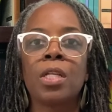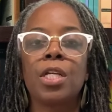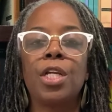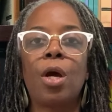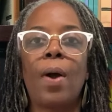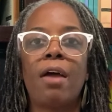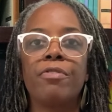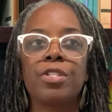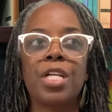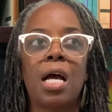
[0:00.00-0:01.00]
you know, have
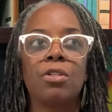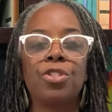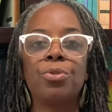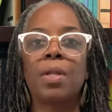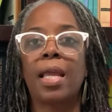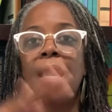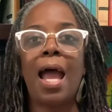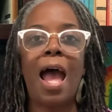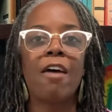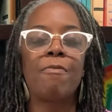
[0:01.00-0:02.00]
your child do like
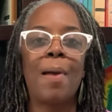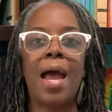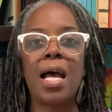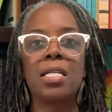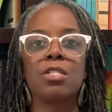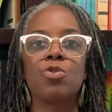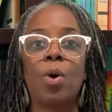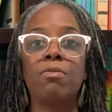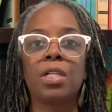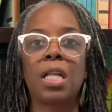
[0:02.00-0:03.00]
half past
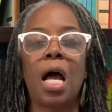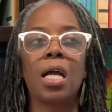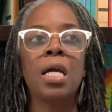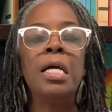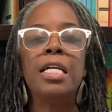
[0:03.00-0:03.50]
12 o'clock.